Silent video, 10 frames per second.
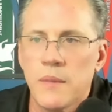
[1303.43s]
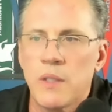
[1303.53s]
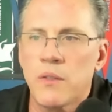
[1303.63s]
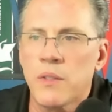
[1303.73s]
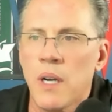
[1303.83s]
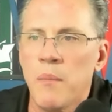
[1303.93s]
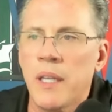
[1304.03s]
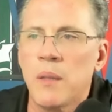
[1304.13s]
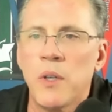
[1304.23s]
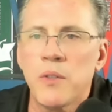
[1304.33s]
So start
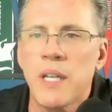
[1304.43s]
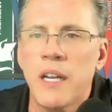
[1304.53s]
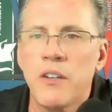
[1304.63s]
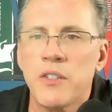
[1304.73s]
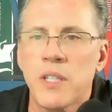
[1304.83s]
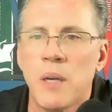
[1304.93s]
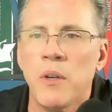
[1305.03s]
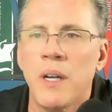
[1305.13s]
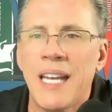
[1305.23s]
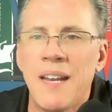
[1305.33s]
making the most out of your summer.
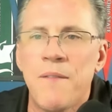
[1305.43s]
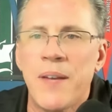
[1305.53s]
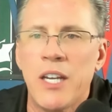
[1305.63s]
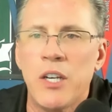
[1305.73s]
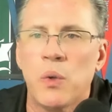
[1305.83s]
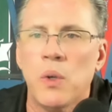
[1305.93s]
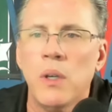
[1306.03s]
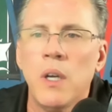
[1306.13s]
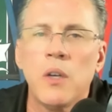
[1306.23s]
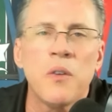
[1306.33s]
Again, FanDuel,
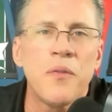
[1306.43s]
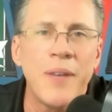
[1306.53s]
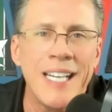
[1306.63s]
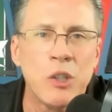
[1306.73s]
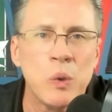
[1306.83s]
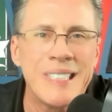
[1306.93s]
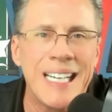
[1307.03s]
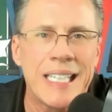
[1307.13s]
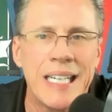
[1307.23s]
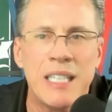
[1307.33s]
go to
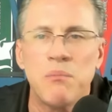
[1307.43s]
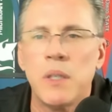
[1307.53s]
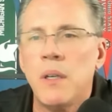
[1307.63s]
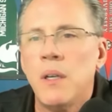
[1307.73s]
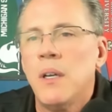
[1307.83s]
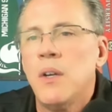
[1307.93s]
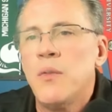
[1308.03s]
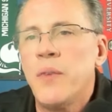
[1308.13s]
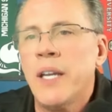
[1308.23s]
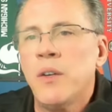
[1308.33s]
fanduel.com.
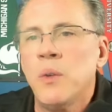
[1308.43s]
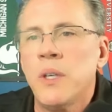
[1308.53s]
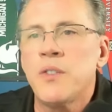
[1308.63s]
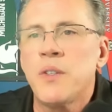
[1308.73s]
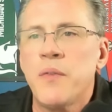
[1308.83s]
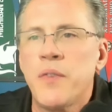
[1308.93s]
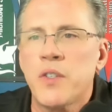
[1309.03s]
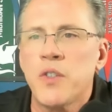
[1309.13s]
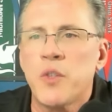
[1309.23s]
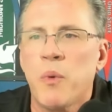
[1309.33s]
FanDuel is the
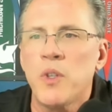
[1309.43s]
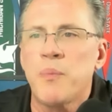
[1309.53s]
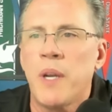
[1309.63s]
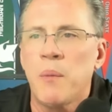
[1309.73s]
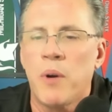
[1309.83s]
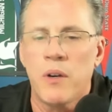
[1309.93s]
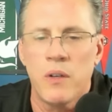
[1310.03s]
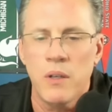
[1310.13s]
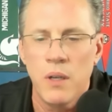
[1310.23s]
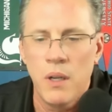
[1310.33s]
official sports betting
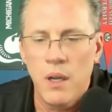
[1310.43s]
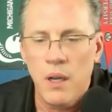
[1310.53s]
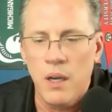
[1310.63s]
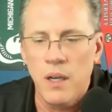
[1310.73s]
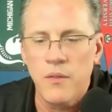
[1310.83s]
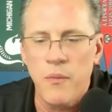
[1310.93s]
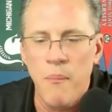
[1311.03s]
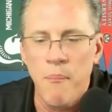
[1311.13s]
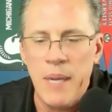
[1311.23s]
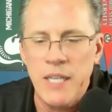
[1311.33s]
partner of
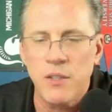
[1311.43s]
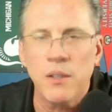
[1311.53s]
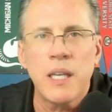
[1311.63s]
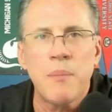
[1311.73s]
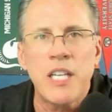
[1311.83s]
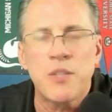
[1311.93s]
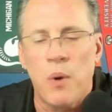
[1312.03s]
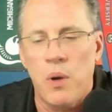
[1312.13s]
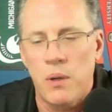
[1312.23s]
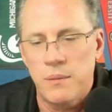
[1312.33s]
Major League
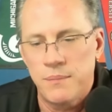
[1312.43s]
Baseball.